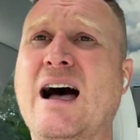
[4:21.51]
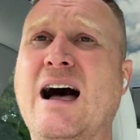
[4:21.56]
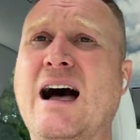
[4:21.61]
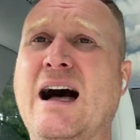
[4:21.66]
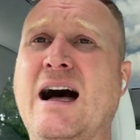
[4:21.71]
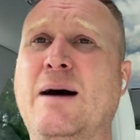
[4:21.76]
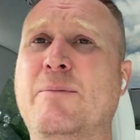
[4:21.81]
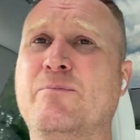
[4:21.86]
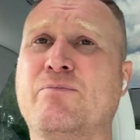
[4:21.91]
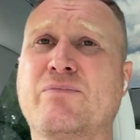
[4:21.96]

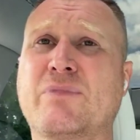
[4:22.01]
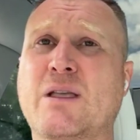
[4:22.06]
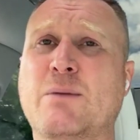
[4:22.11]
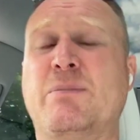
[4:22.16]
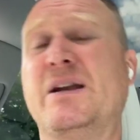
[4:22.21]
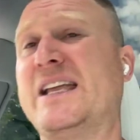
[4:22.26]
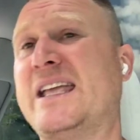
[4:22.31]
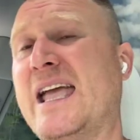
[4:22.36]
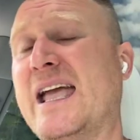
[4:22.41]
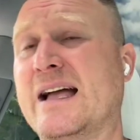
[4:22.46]

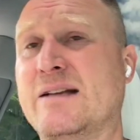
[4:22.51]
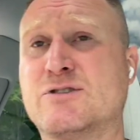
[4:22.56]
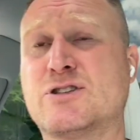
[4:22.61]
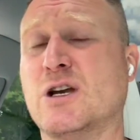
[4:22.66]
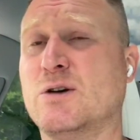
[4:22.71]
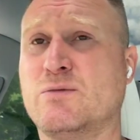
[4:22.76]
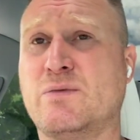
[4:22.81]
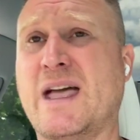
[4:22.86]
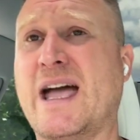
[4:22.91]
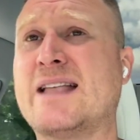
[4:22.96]
But he can.
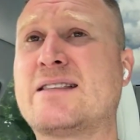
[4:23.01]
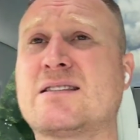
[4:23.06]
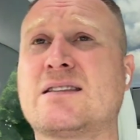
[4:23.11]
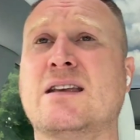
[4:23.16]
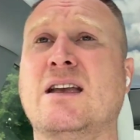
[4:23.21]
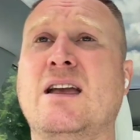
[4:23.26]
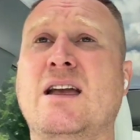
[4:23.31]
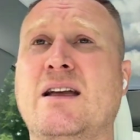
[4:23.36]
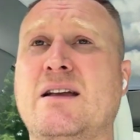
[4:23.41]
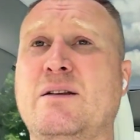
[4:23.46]
So
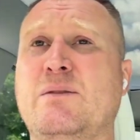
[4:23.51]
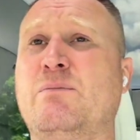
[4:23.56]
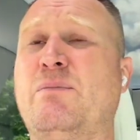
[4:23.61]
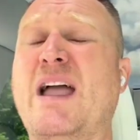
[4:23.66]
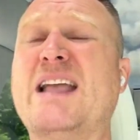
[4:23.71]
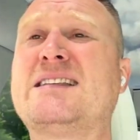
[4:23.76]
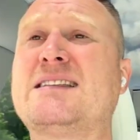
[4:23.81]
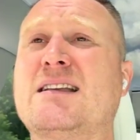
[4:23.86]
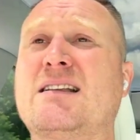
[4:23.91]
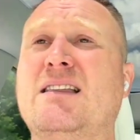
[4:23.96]
that's
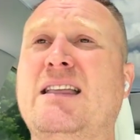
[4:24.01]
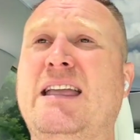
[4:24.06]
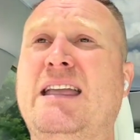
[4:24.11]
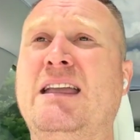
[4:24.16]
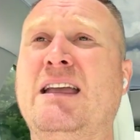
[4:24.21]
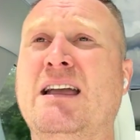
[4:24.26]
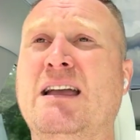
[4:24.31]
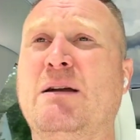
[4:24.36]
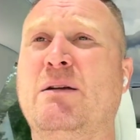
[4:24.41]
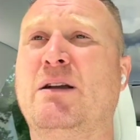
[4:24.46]

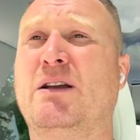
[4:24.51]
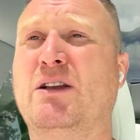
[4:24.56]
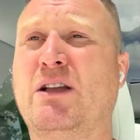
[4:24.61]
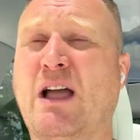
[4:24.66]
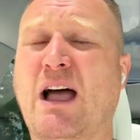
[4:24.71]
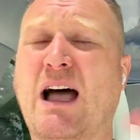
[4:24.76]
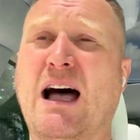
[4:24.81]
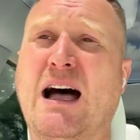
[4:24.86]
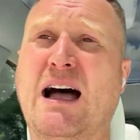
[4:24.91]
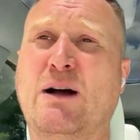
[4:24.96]
basically
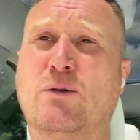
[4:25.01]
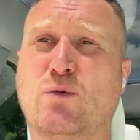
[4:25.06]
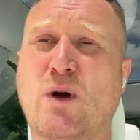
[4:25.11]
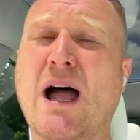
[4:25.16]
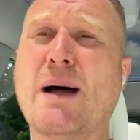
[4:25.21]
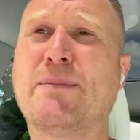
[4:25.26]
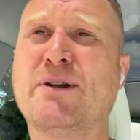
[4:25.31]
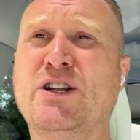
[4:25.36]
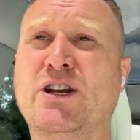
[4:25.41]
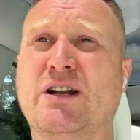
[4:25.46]

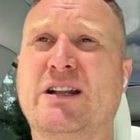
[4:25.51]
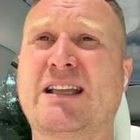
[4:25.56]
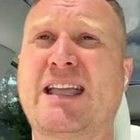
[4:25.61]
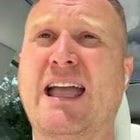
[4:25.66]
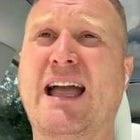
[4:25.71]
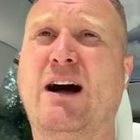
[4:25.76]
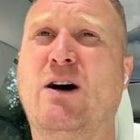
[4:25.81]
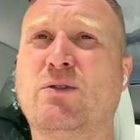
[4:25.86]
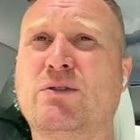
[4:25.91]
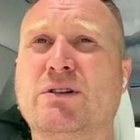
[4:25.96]
Robinhood
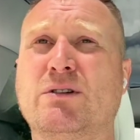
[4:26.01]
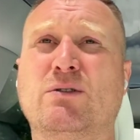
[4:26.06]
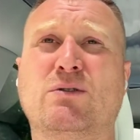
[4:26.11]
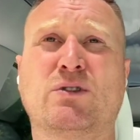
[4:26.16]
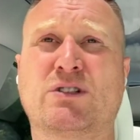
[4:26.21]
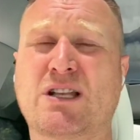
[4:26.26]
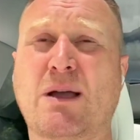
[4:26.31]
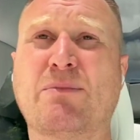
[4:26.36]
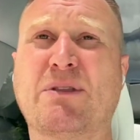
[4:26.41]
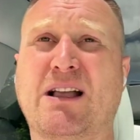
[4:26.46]
account
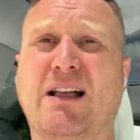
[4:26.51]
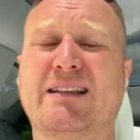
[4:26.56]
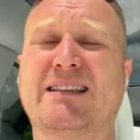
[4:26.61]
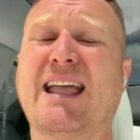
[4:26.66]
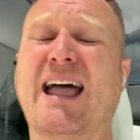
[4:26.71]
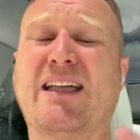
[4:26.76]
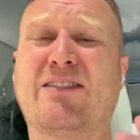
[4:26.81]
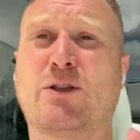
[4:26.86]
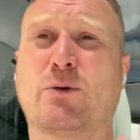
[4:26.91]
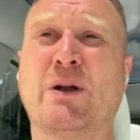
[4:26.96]
or something
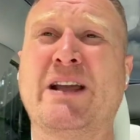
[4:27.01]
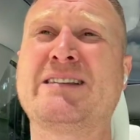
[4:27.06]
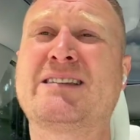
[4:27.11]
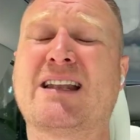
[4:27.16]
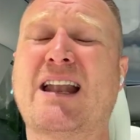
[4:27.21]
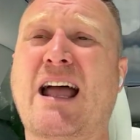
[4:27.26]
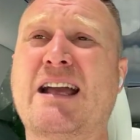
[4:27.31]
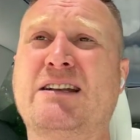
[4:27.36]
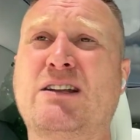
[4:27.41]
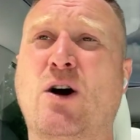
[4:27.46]
like that. The
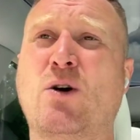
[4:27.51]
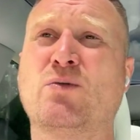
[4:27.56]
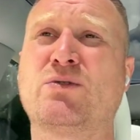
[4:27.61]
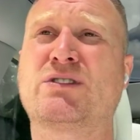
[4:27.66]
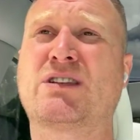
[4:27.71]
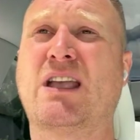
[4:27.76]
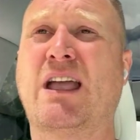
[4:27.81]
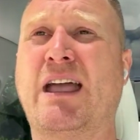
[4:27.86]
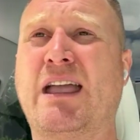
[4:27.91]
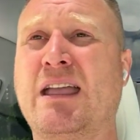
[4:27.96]
reason I
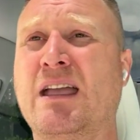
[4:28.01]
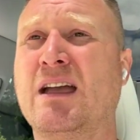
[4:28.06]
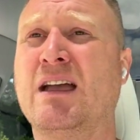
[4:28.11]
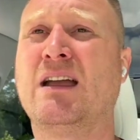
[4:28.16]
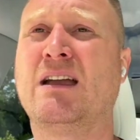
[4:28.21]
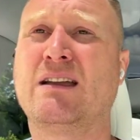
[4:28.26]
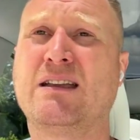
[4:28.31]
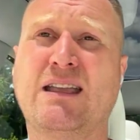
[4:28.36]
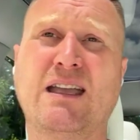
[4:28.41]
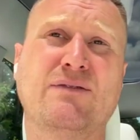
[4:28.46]
don't say
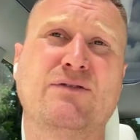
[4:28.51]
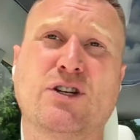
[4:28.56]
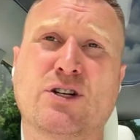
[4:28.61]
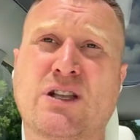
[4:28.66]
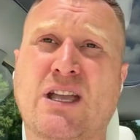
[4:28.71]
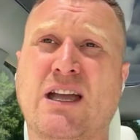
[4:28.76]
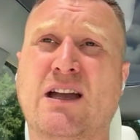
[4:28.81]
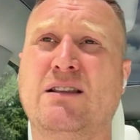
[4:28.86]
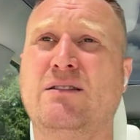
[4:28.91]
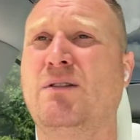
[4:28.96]
give
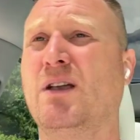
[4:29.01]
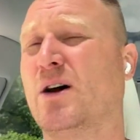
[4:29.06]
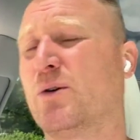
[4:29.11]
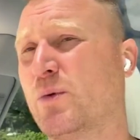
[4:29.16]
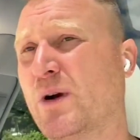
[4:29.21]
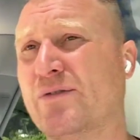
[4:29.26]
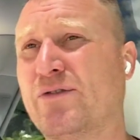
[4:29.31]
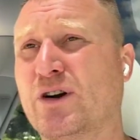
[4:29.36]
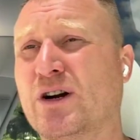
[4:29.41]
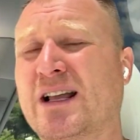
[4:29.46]
your kid
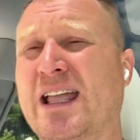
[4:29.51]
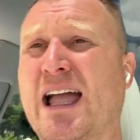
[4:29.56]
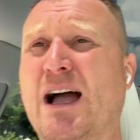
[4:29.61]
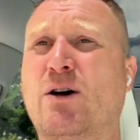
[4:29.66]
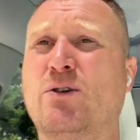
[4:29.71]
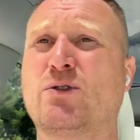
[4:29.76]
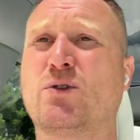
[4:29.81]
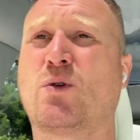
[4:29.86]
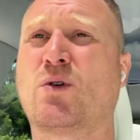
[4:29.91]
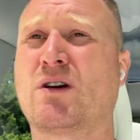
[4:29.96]
a River
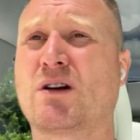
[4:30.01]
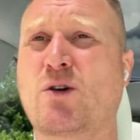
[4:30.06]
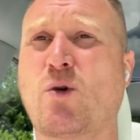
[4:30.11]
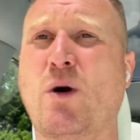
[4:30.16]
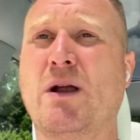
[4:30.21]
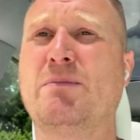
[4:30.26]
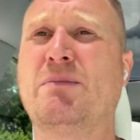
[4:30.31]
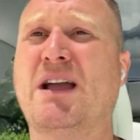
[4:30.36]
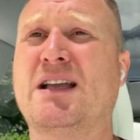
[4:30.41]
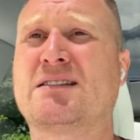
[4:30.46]
account or a
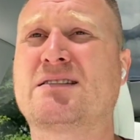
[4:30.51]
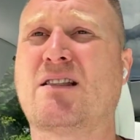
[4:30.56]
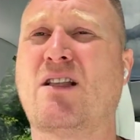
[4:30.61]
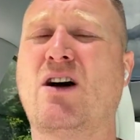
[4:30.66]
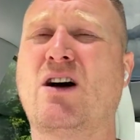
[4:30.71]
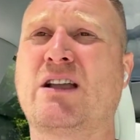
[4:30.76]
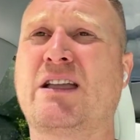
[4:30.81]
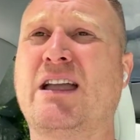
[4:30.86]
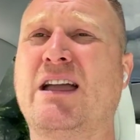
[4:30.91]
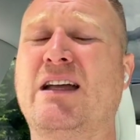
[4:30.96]
Coinbase
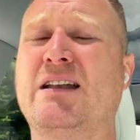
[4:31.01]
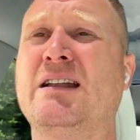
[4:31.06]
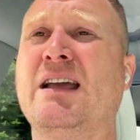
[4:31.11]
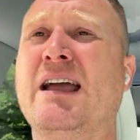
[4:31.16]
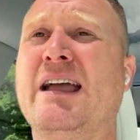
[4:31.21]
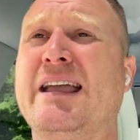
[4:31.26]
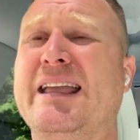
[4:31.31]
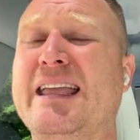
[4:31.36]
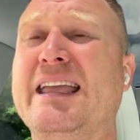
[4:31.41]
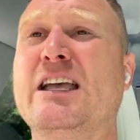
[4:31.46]
login
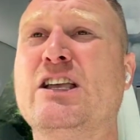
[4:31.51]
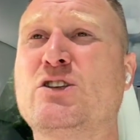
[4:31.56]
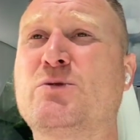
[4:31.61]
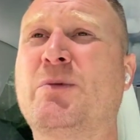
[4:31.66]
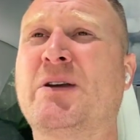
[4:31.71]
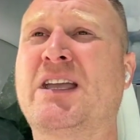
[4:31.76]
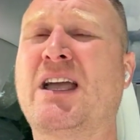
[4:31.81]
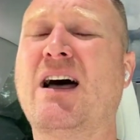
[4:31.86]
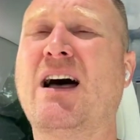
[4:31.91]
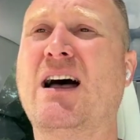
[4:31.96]

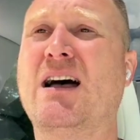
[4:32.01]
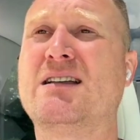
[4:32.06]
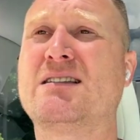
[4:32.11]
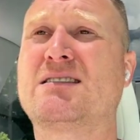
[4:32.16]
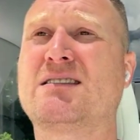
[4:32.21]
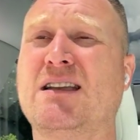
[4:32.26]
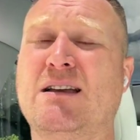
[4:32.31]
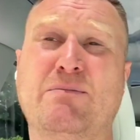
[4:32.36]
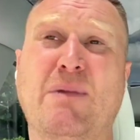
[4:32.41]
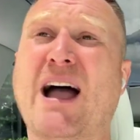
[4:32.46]
is
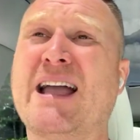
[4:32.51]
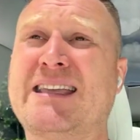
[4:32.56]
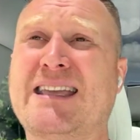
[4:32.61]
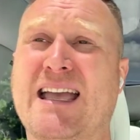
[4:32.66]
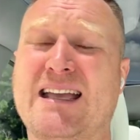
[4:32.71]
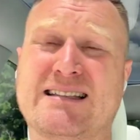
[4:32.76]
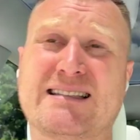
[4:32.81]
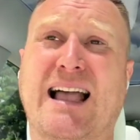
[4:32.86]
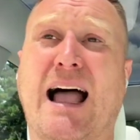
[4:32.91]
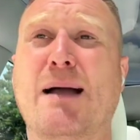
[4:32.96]
because in my
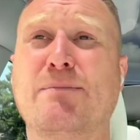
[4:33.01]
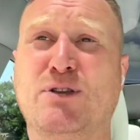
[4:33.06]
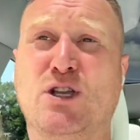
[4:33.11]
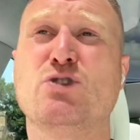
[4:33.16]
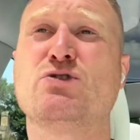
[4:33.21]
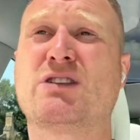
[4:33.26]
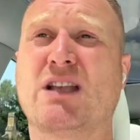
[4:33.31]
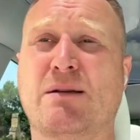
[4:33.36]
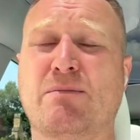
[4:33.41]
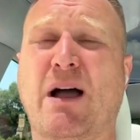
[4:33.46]
case, I'm
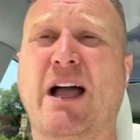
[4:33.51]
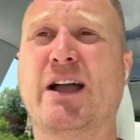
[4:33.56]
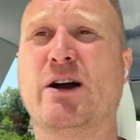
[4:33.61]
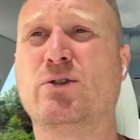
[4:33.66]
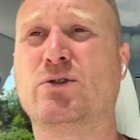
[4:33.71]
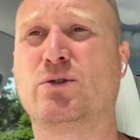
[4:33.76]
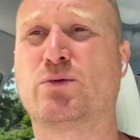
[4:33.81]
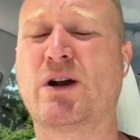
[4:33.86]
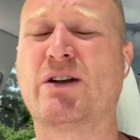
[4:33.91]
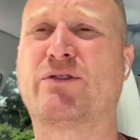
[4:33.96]
using
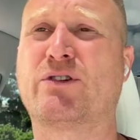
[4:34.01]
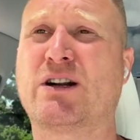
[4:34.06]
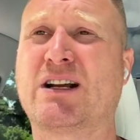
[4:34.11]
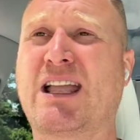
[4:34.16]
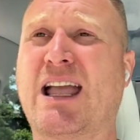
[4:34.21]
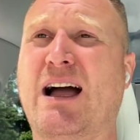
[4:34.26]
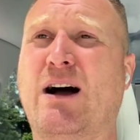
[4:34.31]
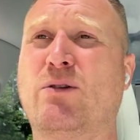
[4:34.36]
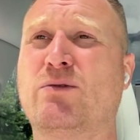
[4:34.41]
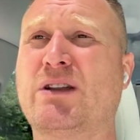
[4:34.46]
my own River
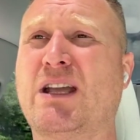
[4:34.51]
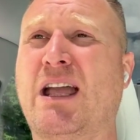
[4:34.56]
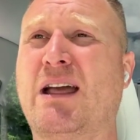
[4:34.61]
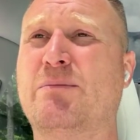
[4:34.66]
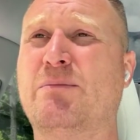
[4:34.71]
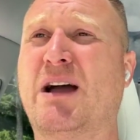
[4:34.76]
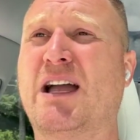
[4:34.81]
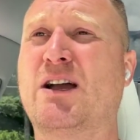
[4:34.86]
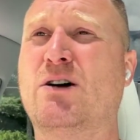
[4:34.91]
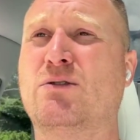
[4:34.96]
account
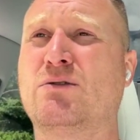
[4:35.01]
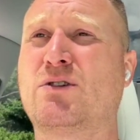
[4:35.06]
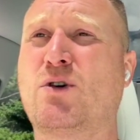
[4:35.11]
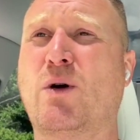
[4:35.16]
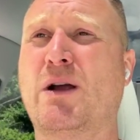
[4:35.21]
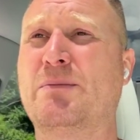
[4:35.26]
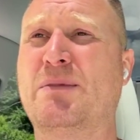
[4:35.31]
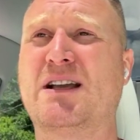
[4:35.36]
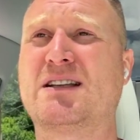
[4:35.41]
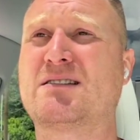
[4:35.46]
and my own
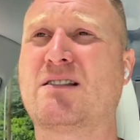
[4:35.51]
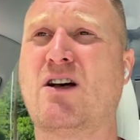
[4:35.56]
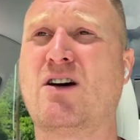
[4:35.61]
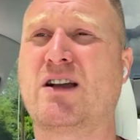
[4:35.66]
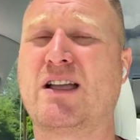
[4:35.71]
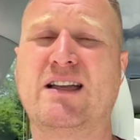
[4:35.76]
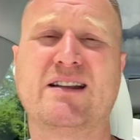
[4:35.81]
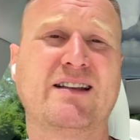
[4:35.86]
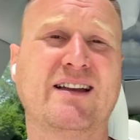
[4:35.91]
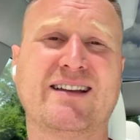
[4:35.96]
Coinbase
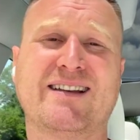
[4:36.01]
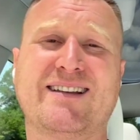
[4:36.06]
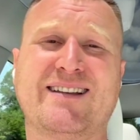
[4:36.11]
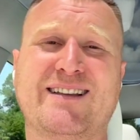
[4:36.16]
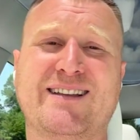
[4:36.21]
login.